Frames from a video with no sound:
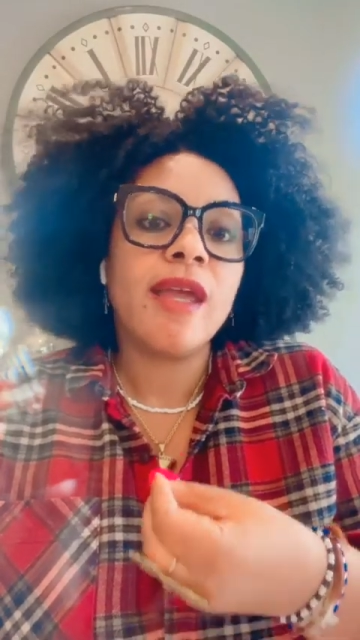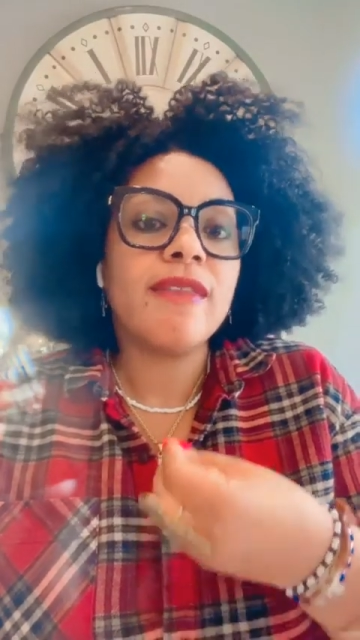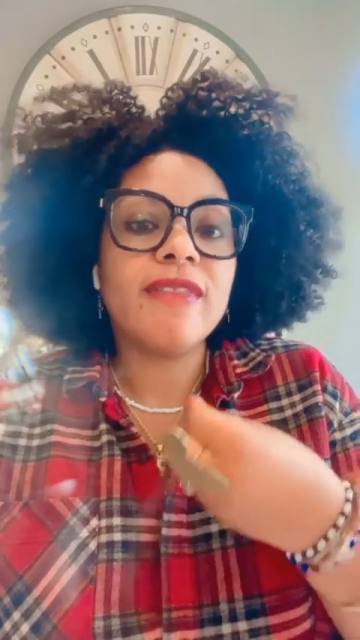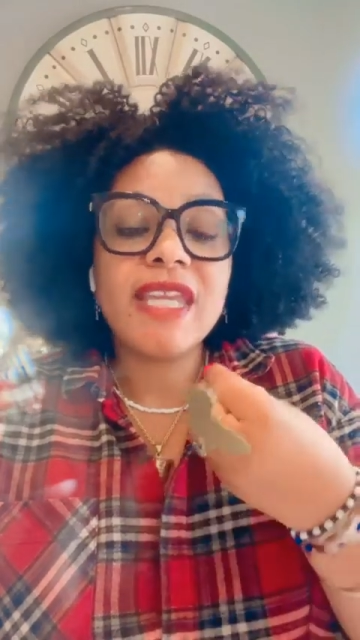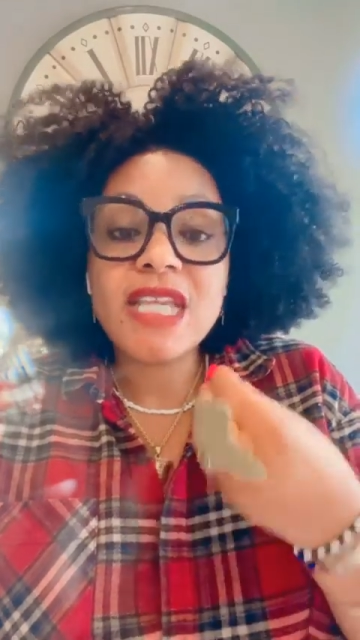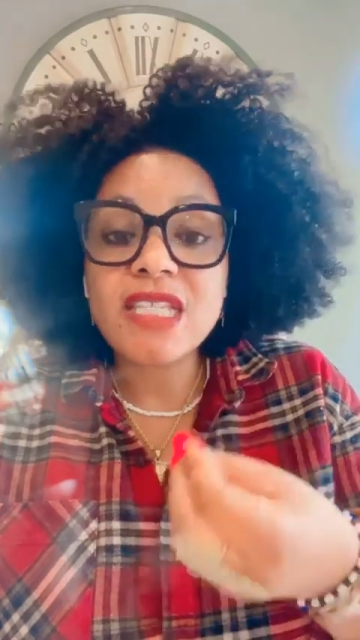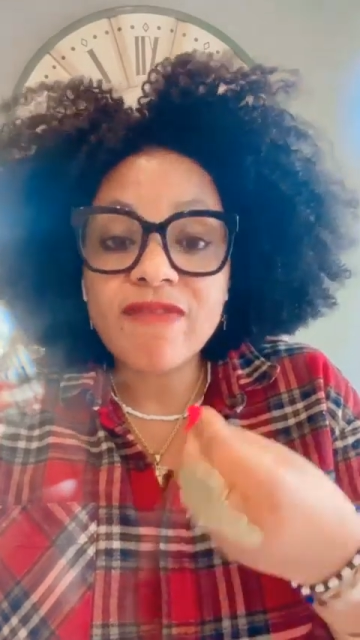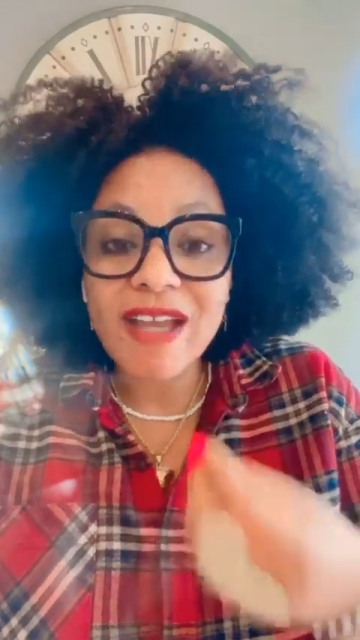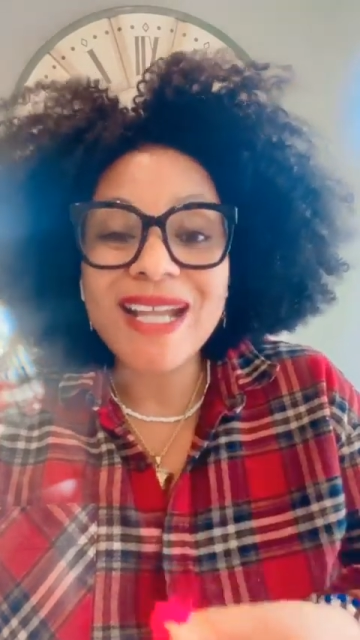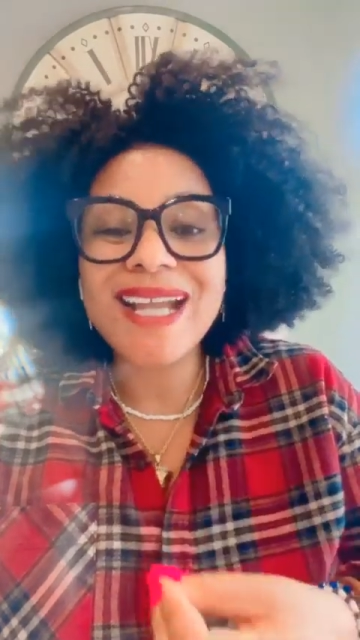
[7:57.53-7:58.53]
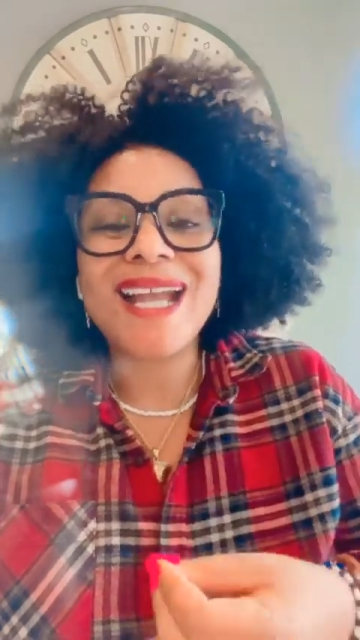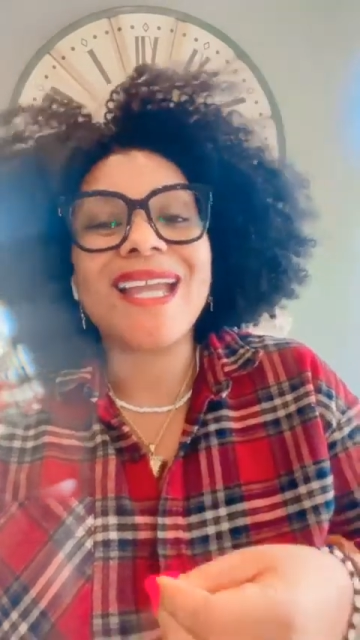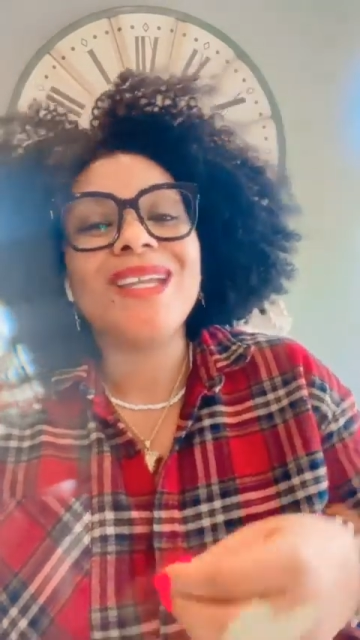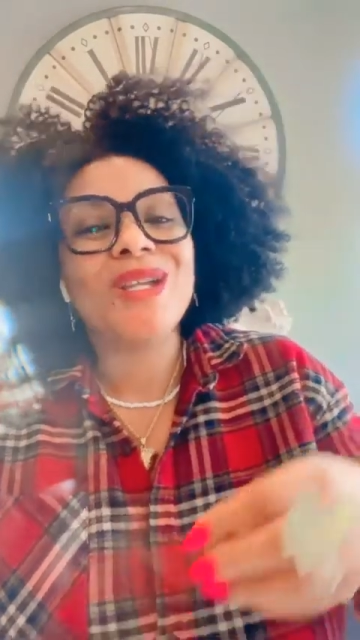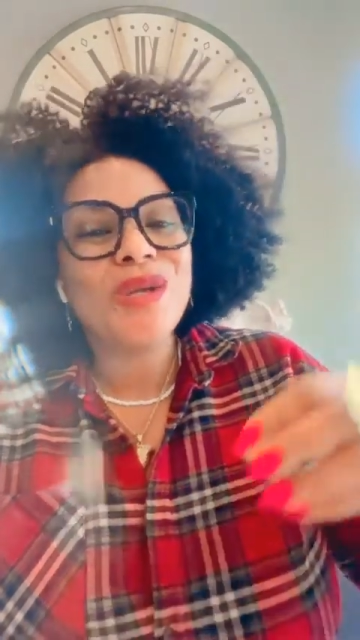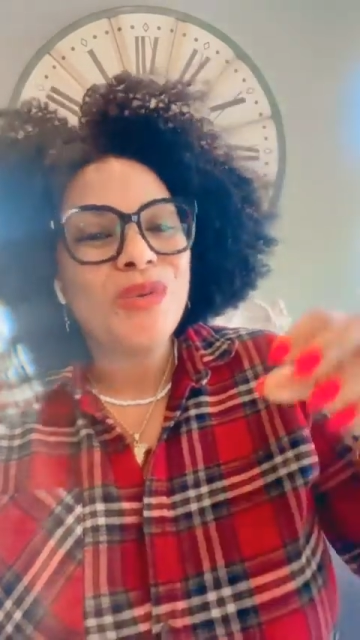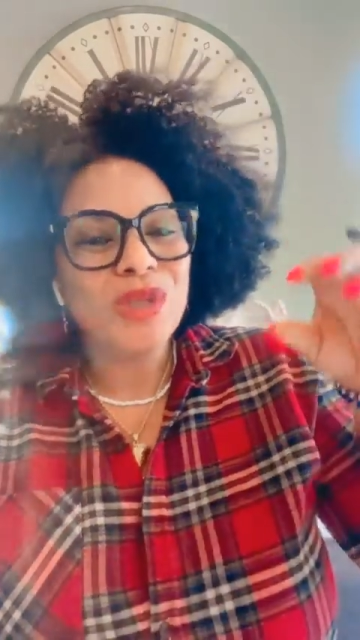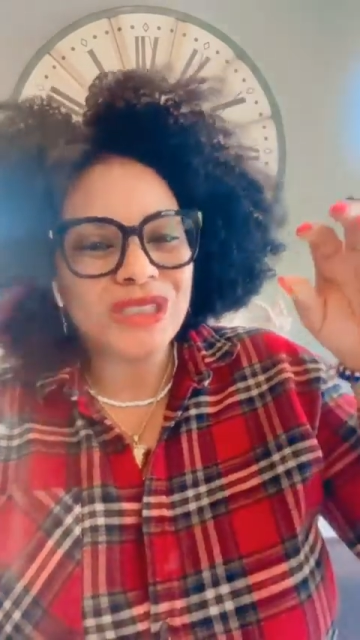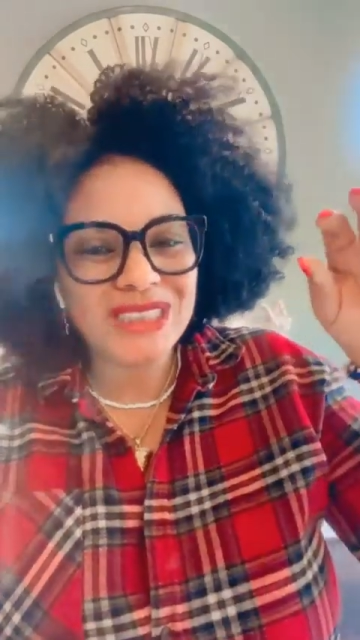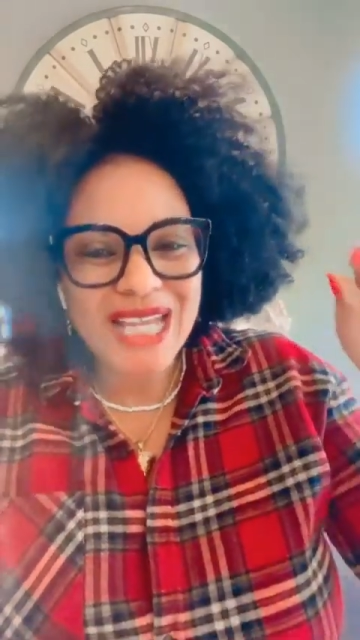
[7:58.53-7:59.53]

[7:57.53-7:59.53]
These fungi will